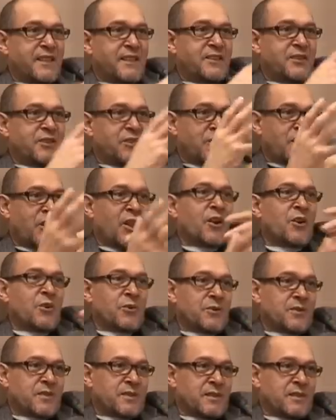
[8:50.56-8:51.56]
I think your
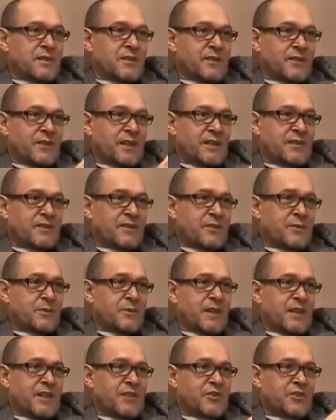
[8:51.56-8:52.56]
clothes, you know, the things that you
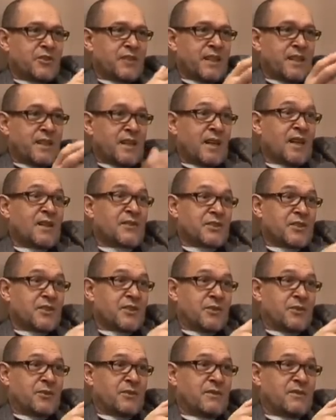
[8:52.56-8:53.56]
wear should enhance
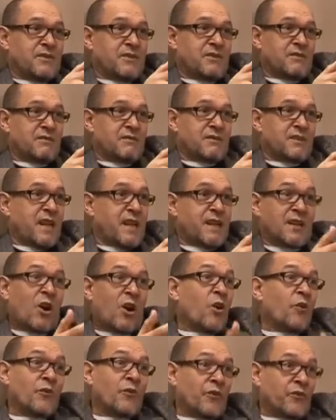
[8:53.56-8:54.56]
you. It shouldn't take
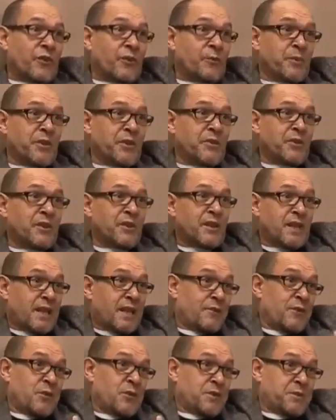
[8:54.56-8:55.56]
over from you.
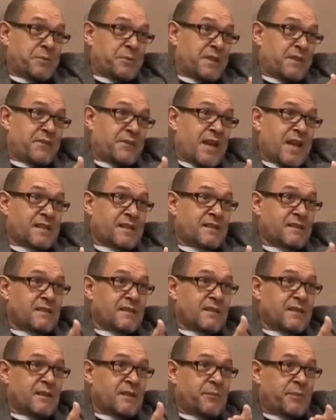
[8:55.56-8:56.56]
And I've always been of that
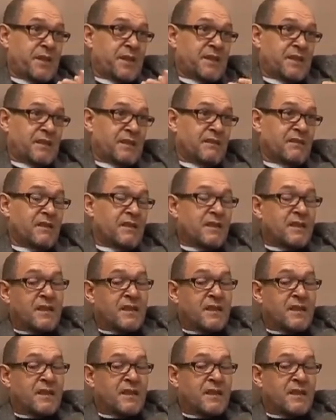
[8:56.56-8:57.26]
opinion.